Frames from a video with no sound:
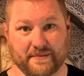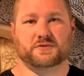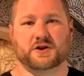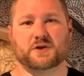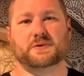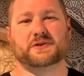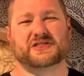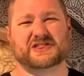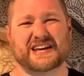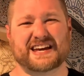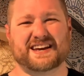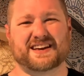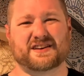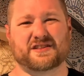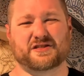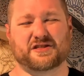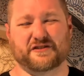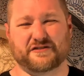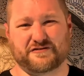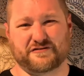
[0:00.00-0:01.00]
You would think
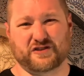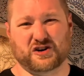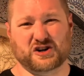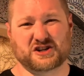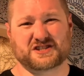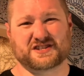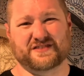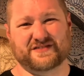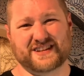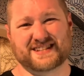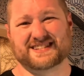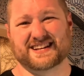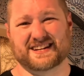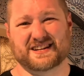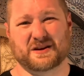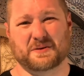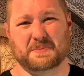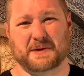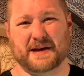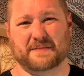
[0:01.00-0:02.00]
the first of the Ten
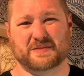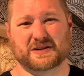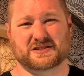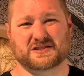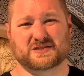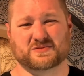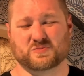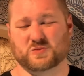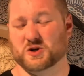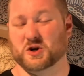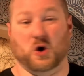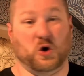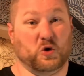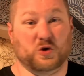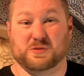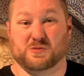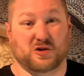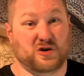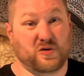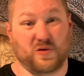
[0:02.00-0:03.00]
Commandments would hold
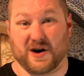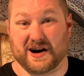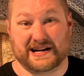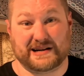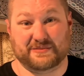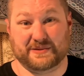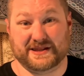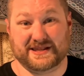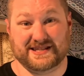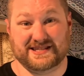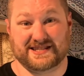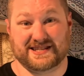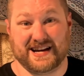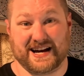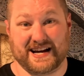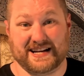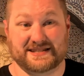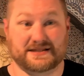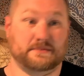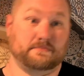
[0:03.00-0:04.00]
more water with these
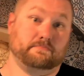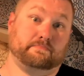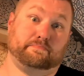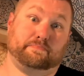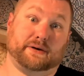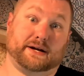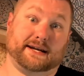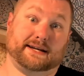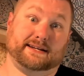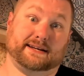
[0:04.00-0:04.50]
guys, but it